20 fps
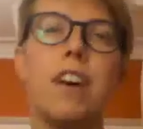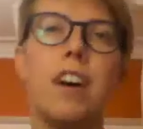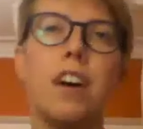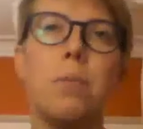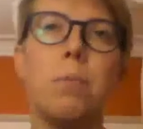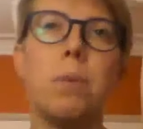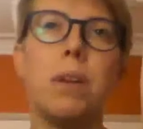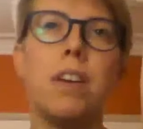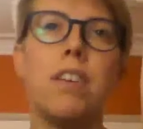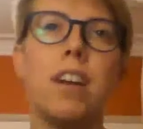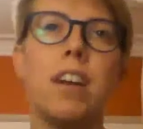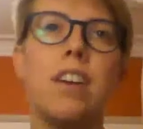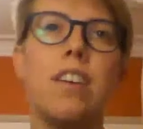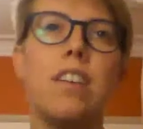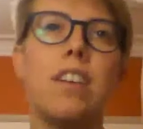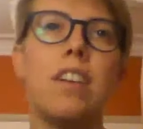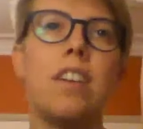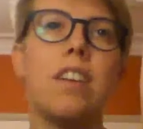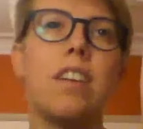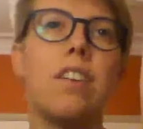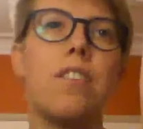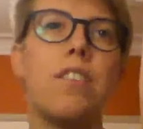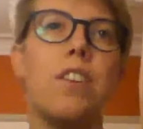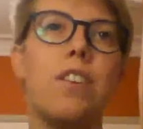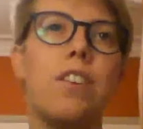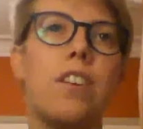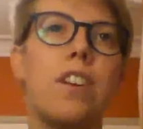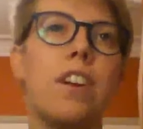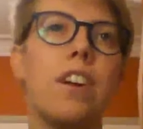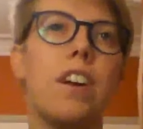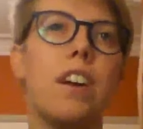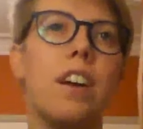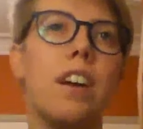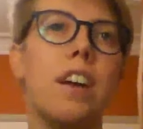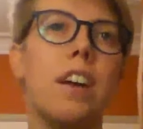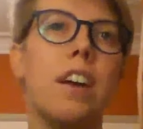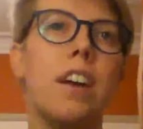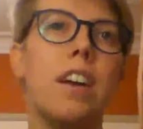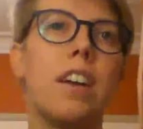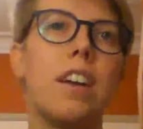helping change things in the future.
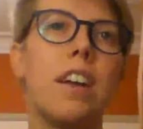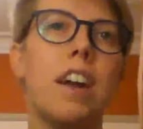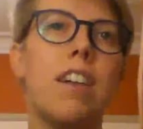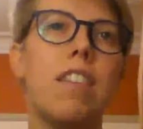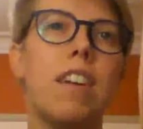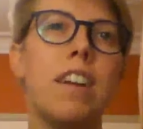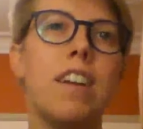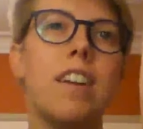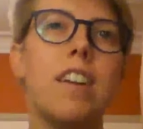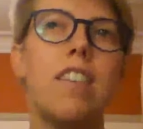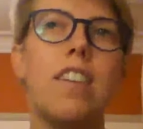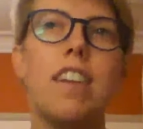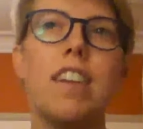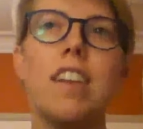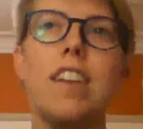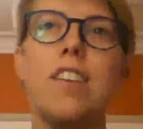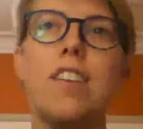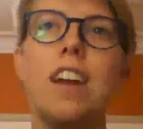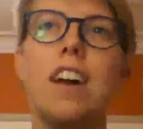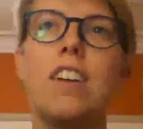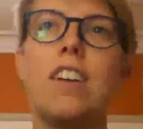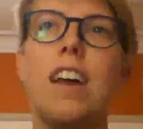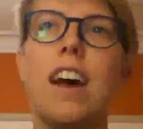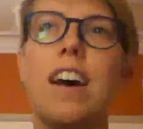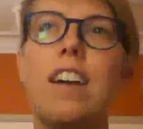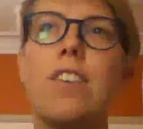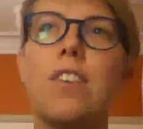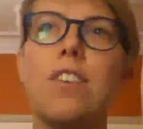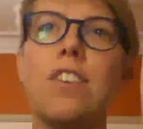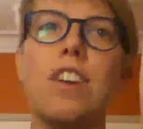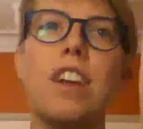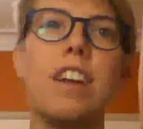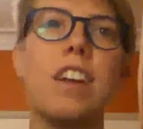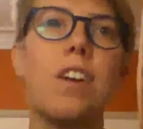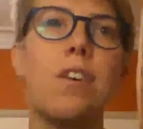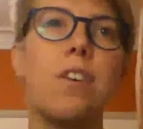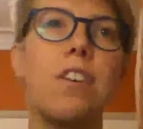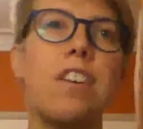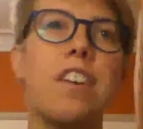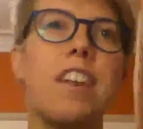Caroline, is there anything you'd like to add, or should I
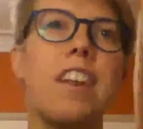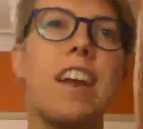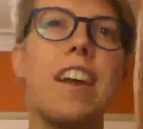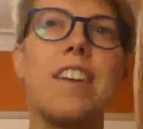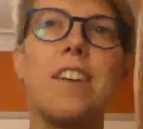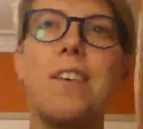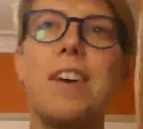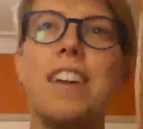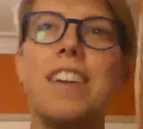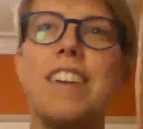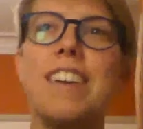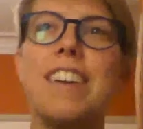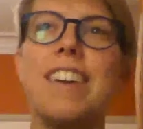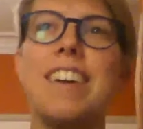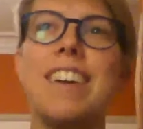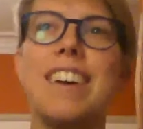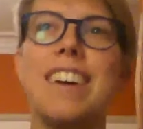go on to the next question?